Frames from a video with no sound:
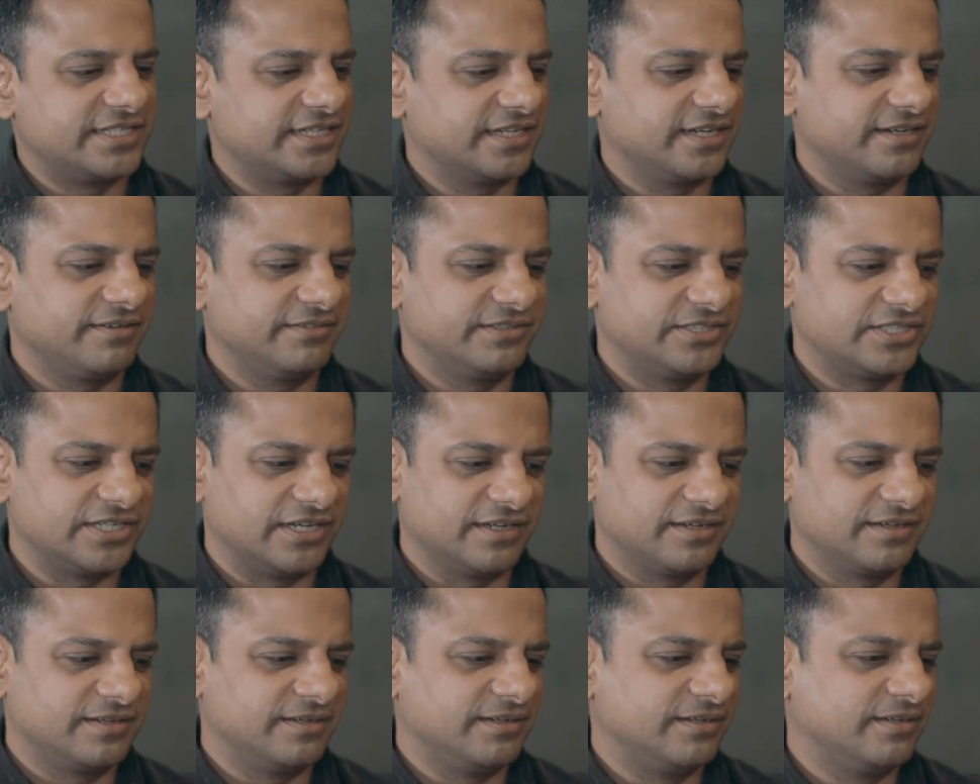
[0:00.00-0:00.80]
Sri Ravi
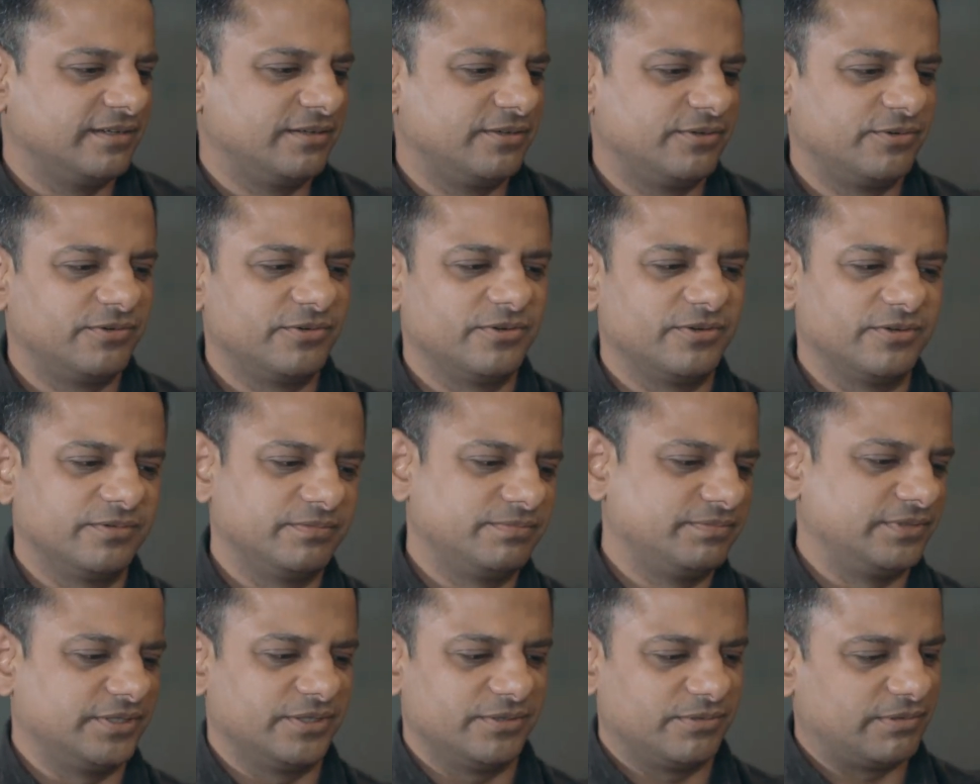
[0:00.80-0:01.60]
Shankar, or,
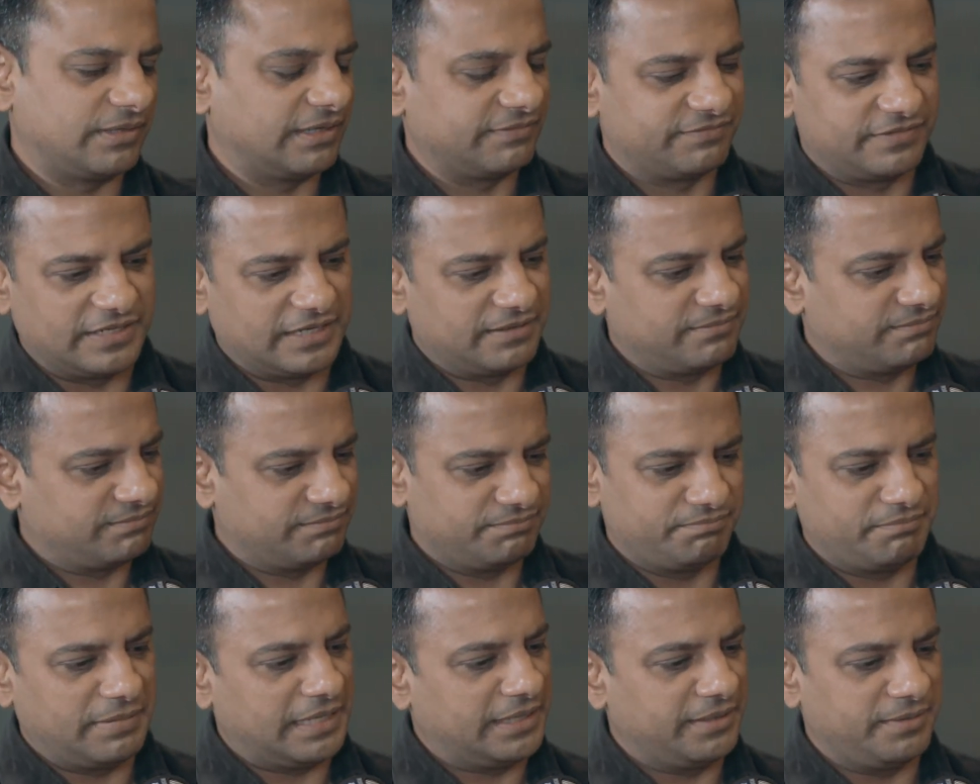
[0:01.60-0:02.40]
I've
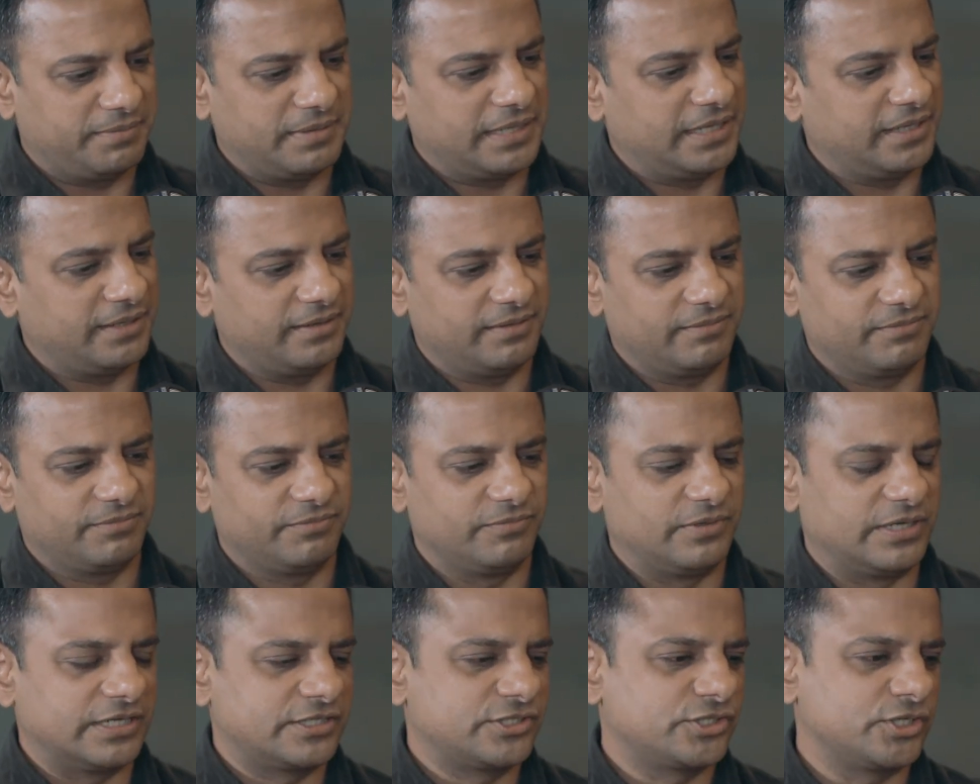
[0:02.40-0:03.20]
done many, many
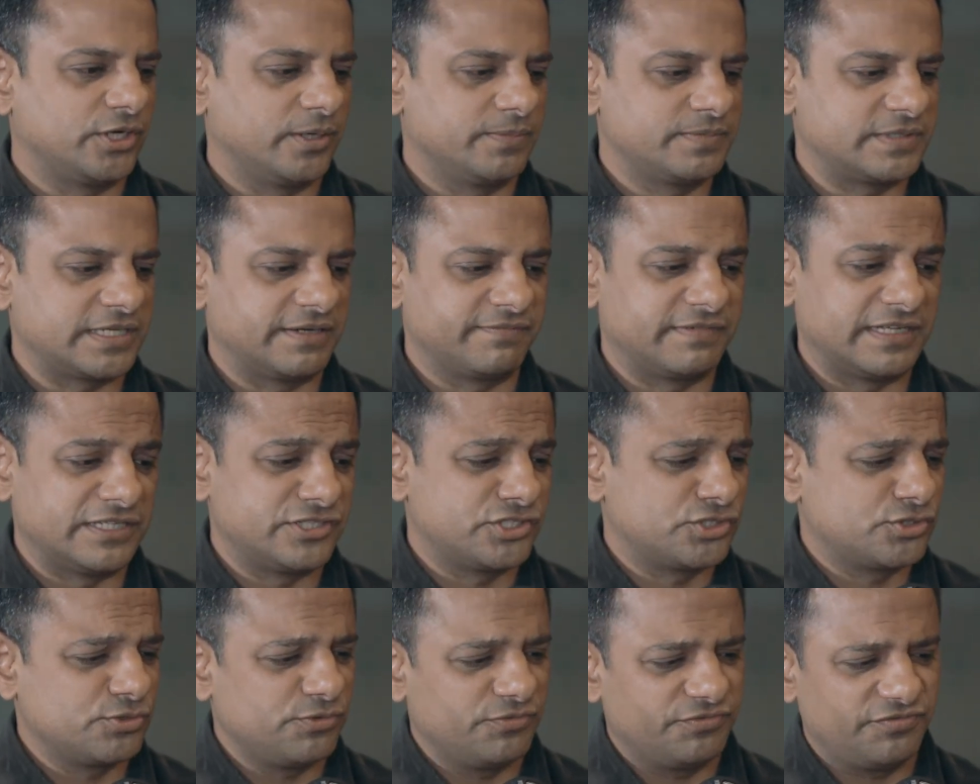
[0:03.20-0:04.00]
workshops. I've done
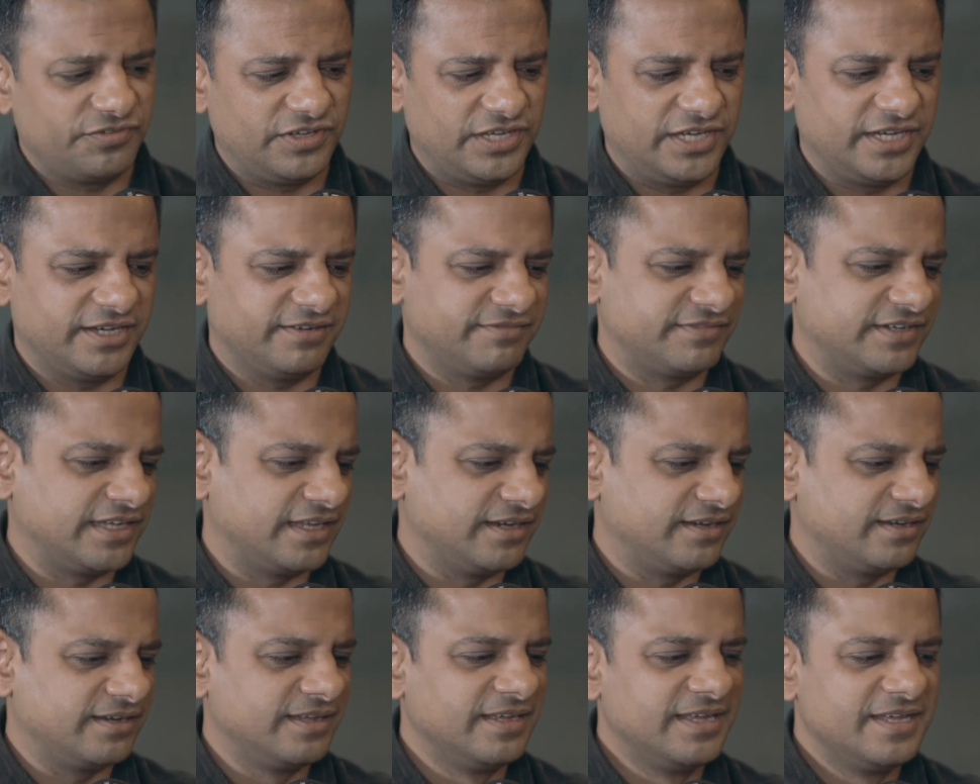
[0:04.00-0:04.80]
Sufi, I've
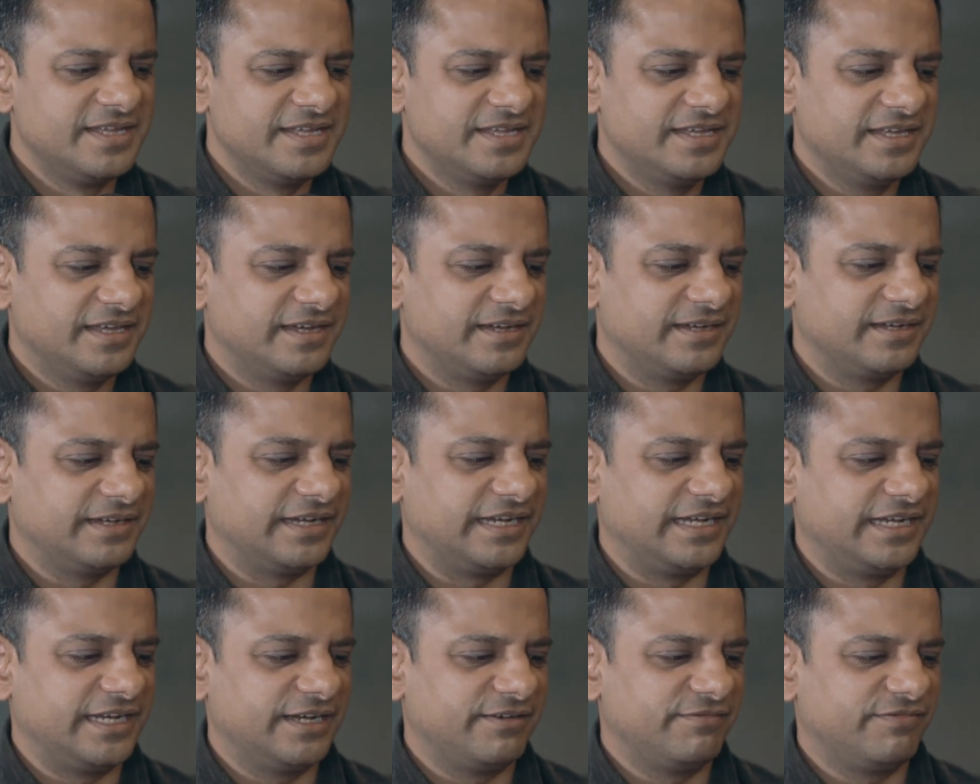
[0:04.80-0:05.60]
done
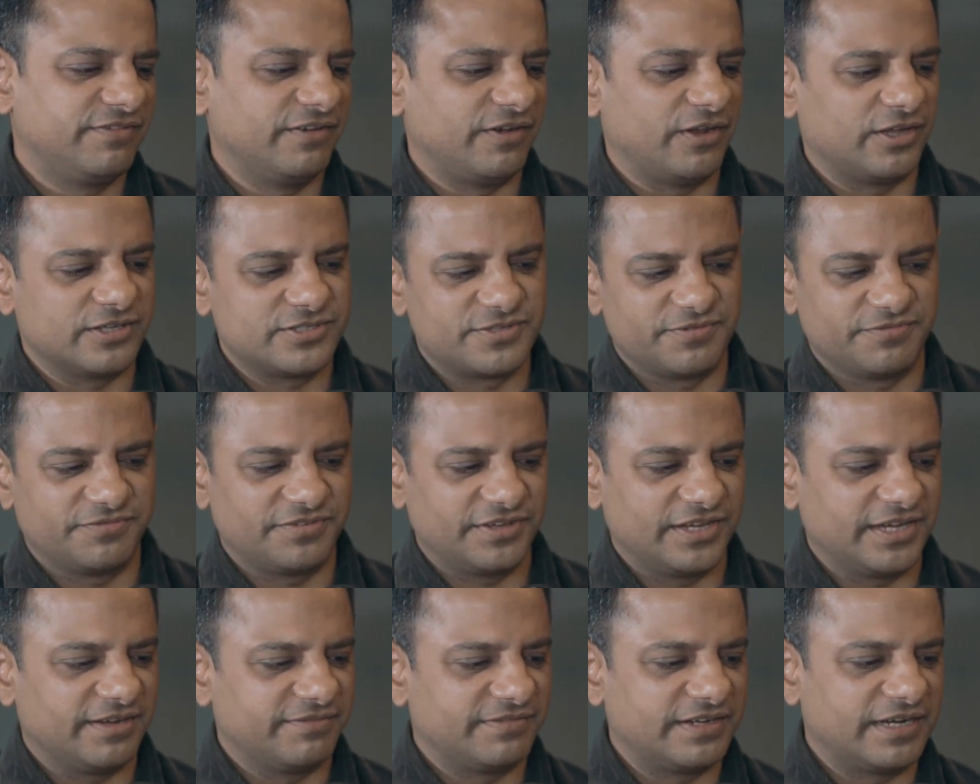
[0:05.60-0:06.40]
Indian
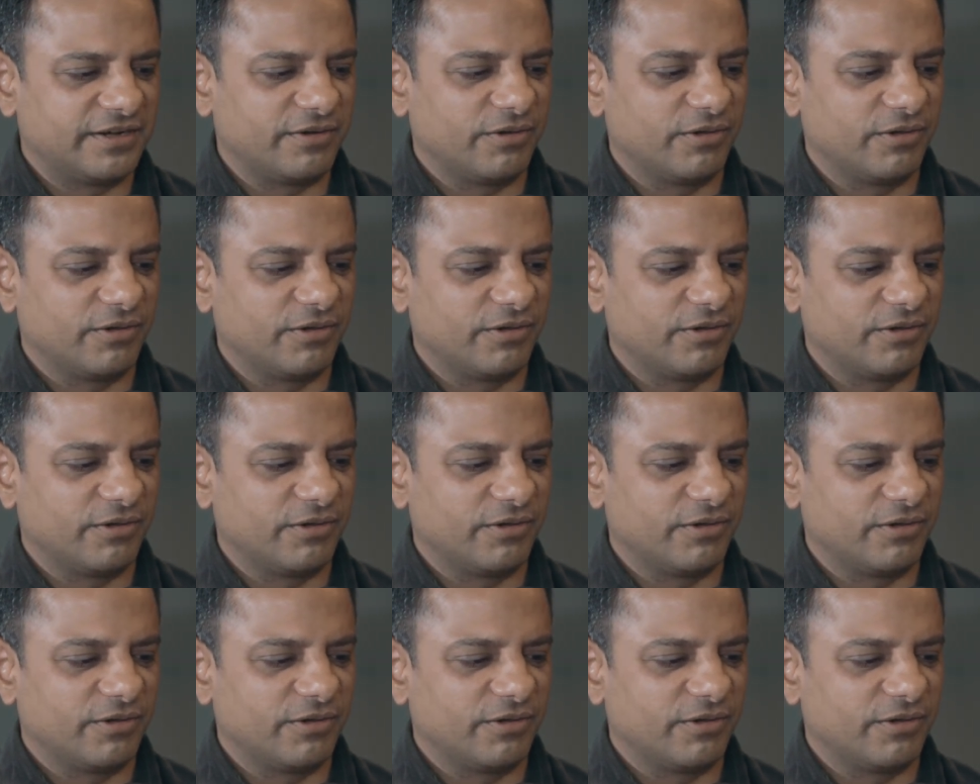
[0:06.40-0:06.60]
philosophy, I've done